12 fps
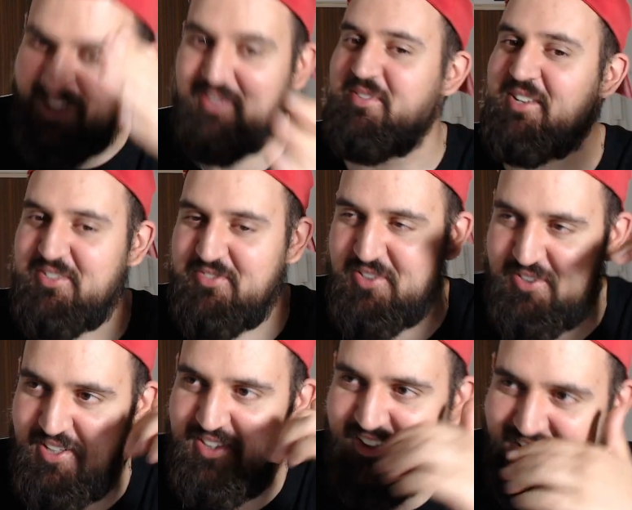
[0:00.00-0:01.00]
because for
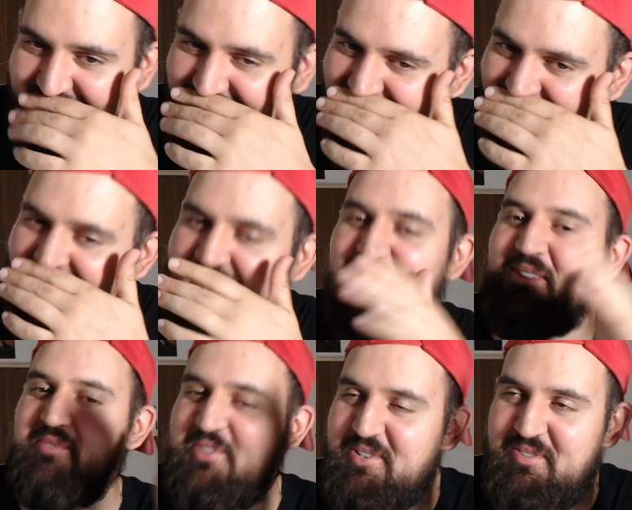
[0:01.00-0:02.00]
the
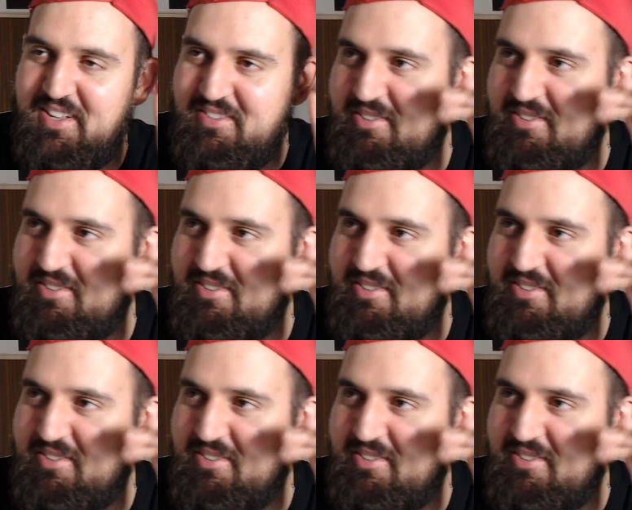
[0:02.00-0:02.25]
humans